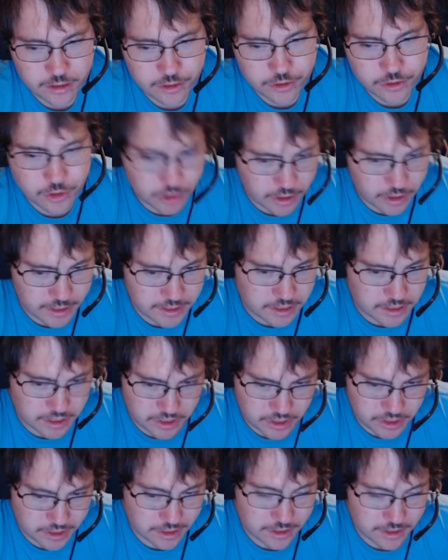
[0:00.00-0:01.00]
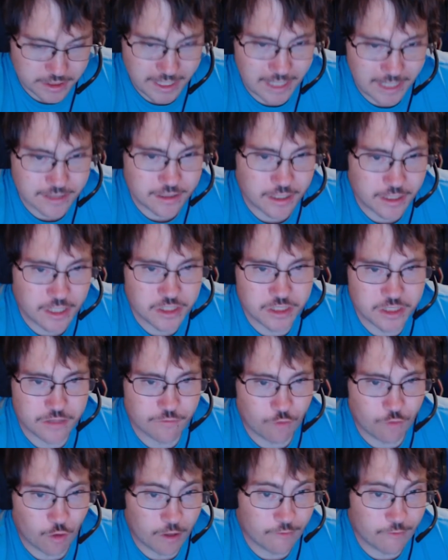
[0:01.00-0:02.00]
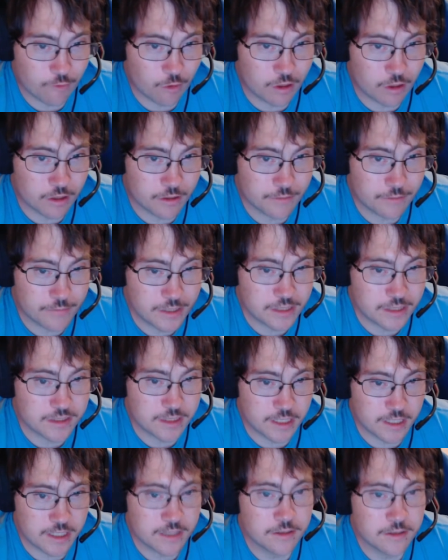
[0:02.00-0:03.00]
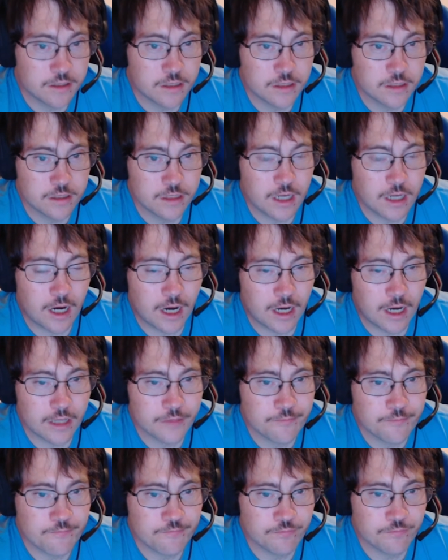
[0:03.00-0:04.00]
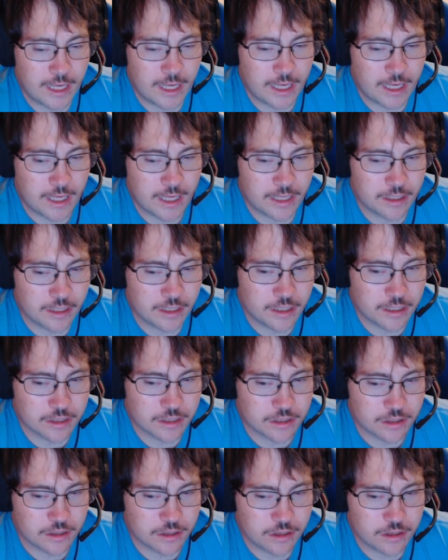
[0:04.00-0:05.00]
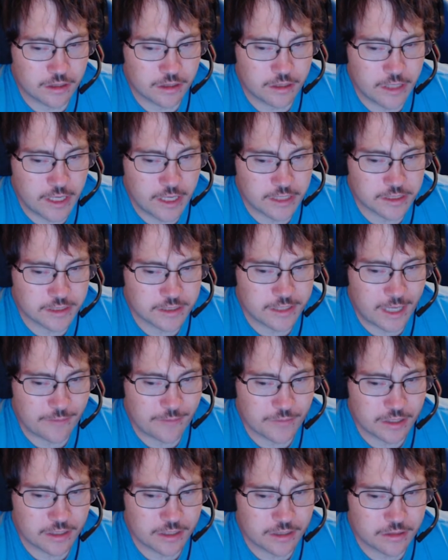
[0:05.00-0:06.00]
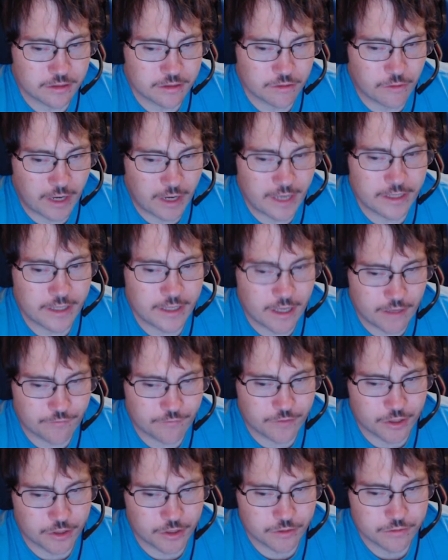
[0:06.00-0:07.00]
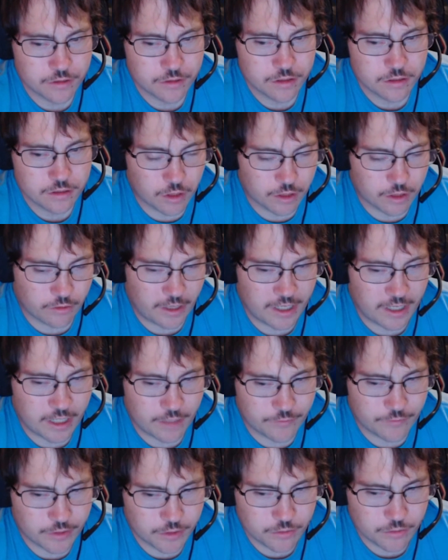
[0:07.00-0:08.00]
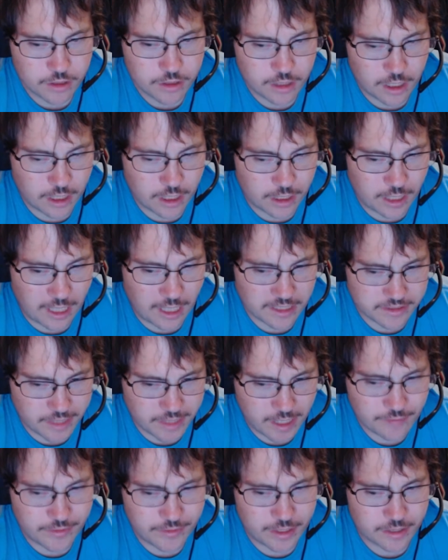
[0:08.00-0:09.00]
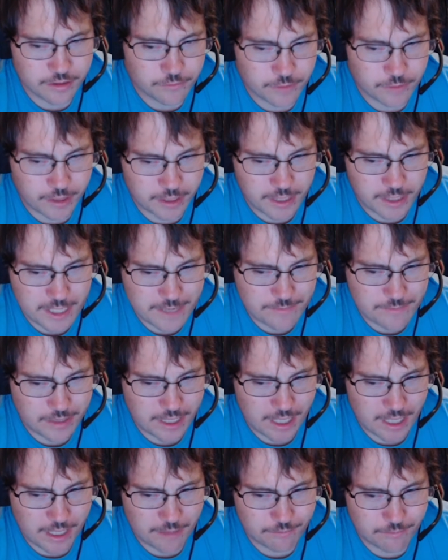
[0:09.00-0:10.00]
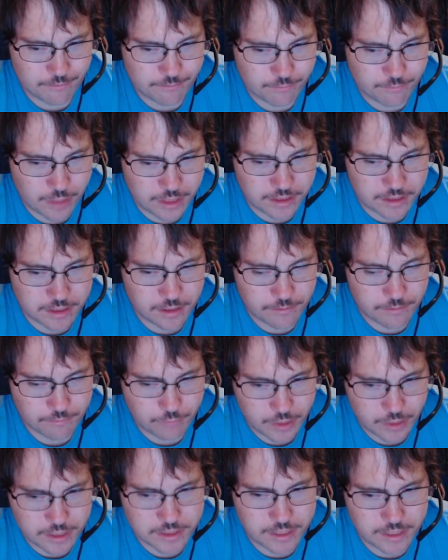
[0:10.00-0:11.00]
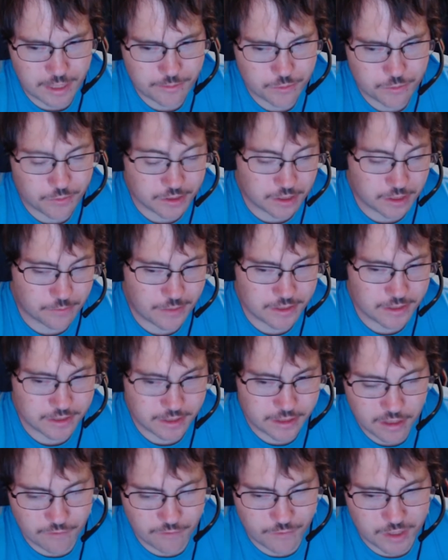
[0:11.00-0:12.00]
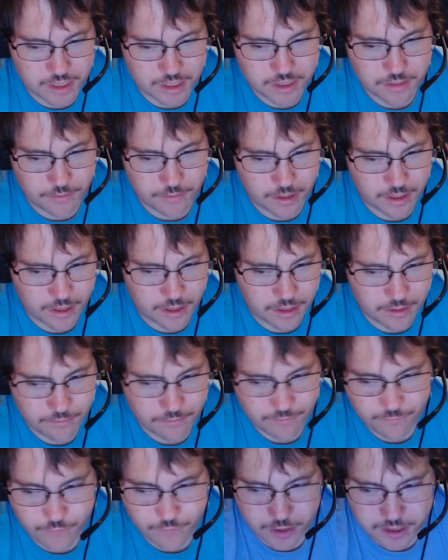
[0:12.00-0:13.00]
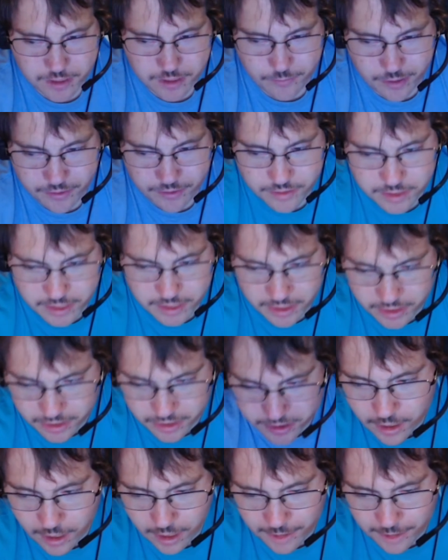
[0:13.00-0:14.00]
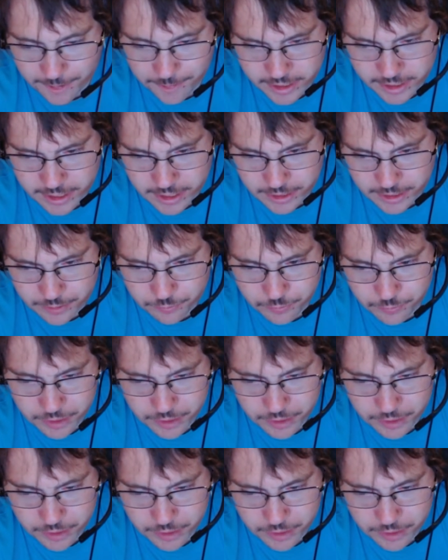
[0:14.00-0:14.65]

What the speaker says: Julius Caesar's assassination in 44 BC, and his adopted grandnephew or great nephew, Octavian, when he became princeps, which is basically the first among the senators, he